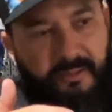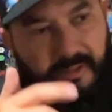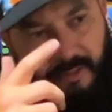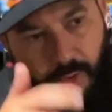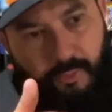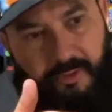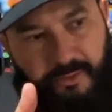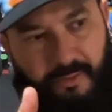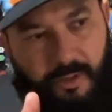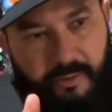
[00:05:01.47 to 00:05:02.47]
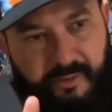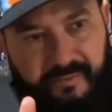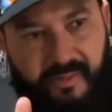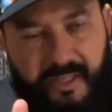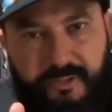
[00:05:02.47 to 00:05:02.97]
The lower you go on the
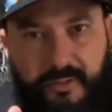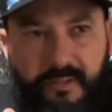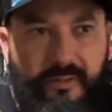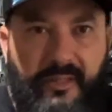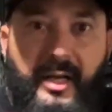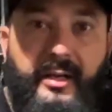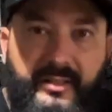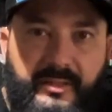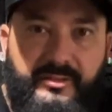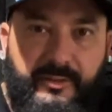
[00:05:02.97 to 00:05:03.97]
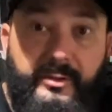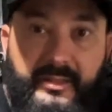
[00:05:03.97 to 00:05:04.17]
flat trigger, the kind of easier it